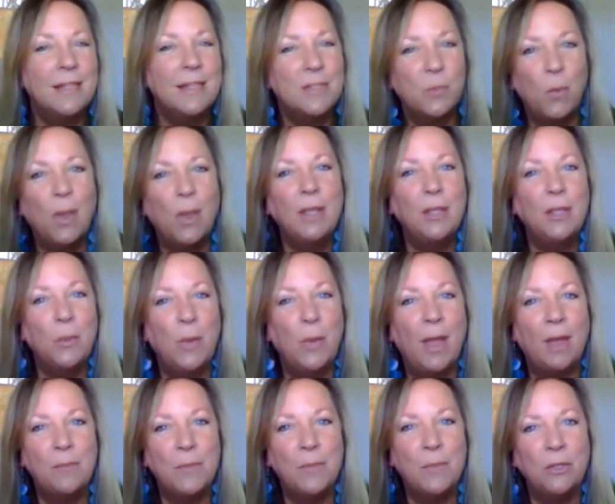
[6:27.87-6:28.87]
what you
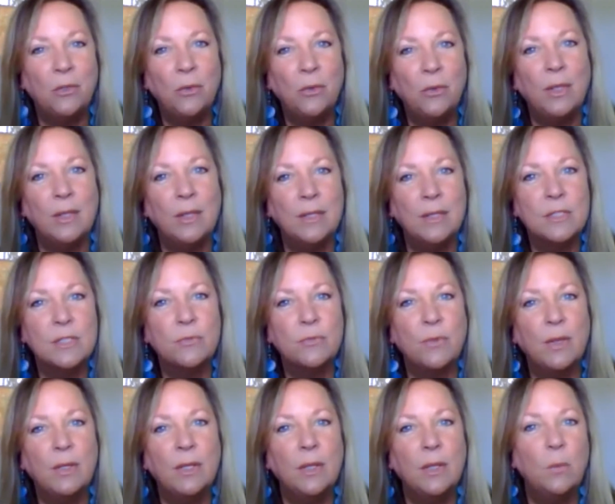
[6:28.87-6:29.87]
have been doing, is
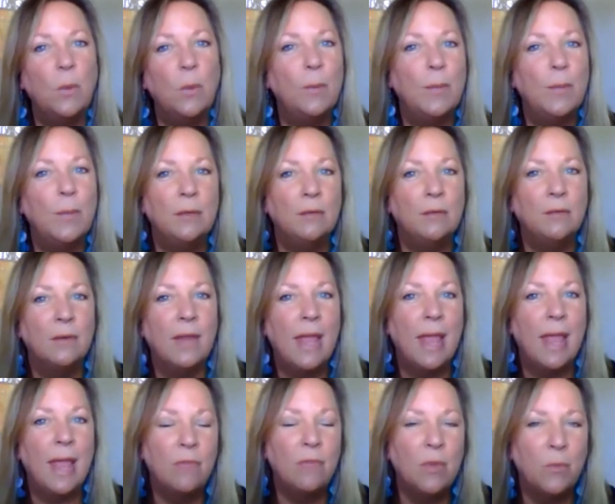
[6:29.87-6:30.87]
friending women
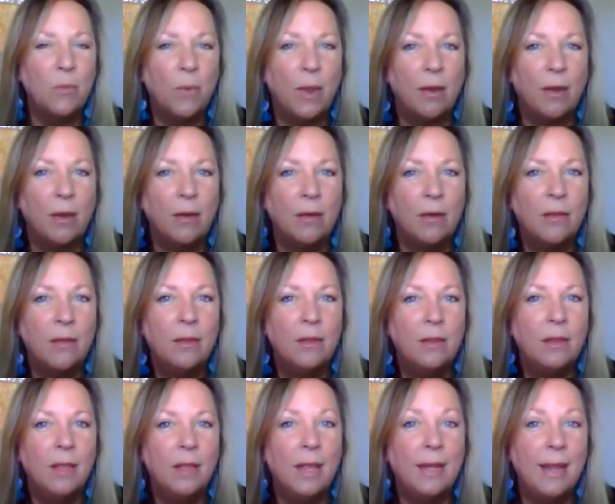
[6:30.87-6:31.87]
everywhere.
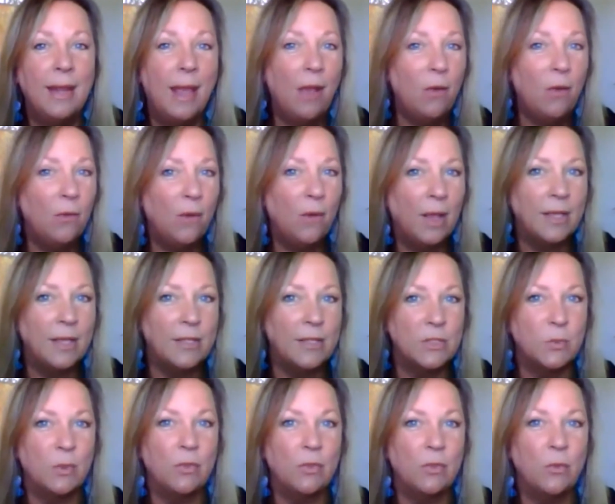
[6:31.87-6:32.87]
And now, I
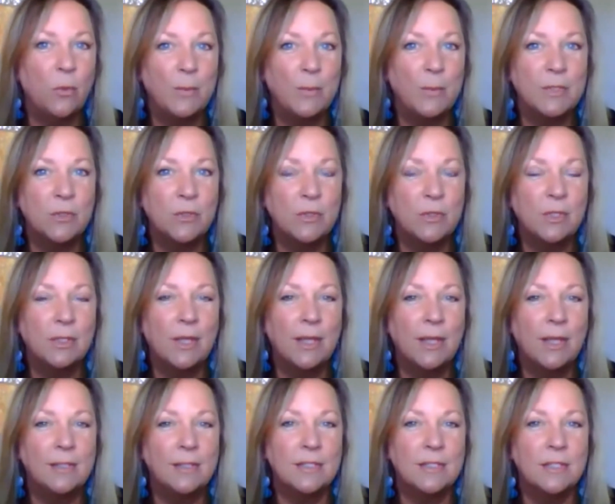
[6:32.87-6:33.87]
guess, with the Women's Earth
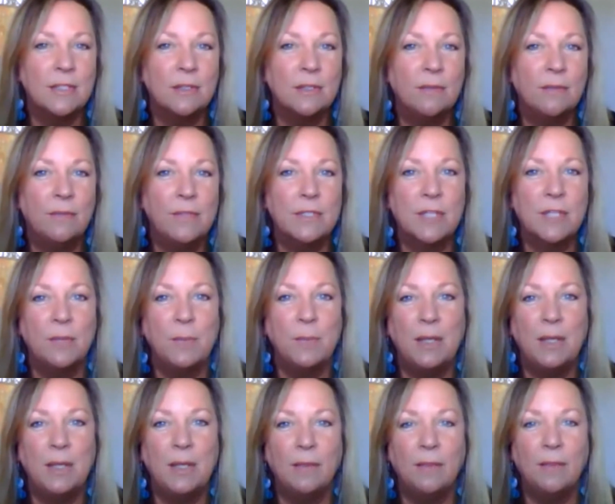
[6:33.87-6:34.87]
Alliance, this can be
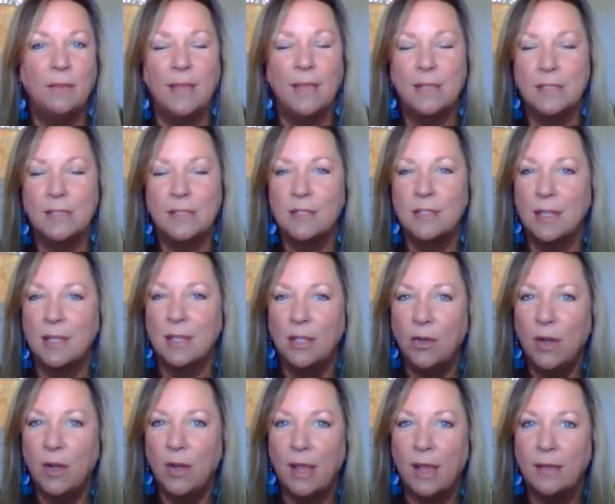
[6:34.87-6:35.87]
done thanks to the
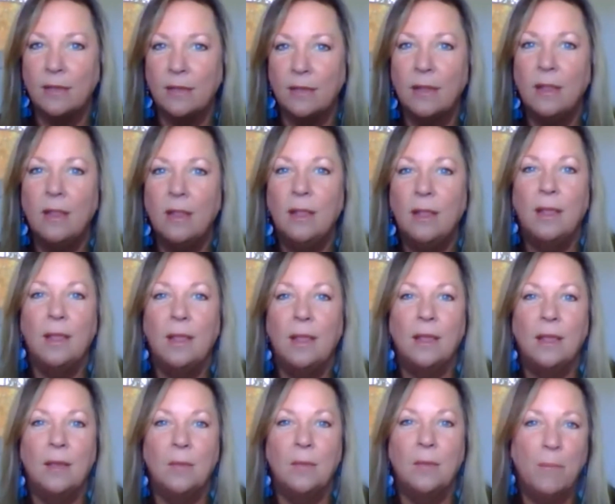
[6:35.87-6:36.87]
internet
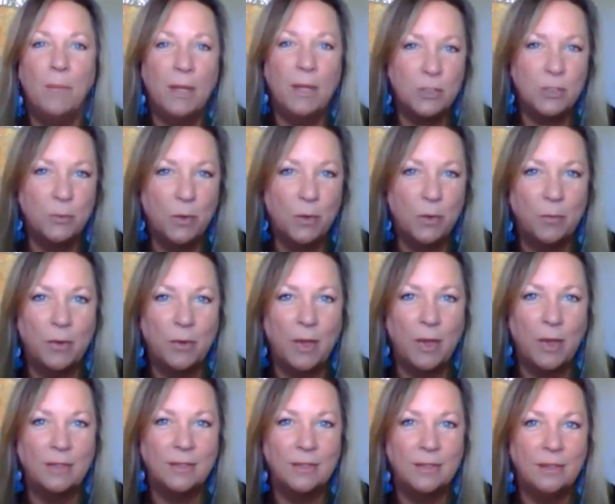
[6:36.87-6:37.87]
much more
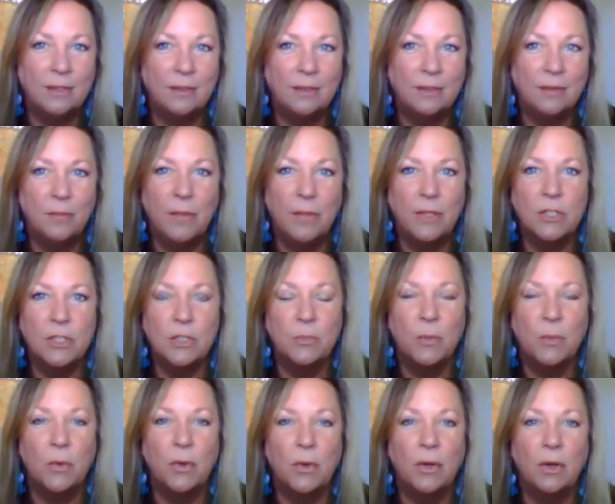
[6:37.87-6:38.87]
broadly, much
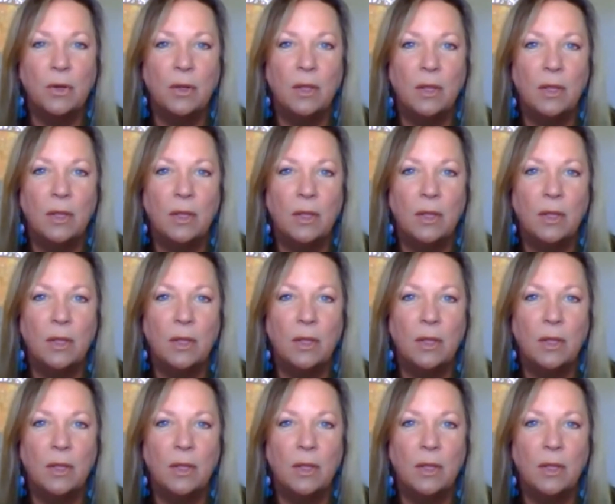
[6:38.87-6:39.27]
more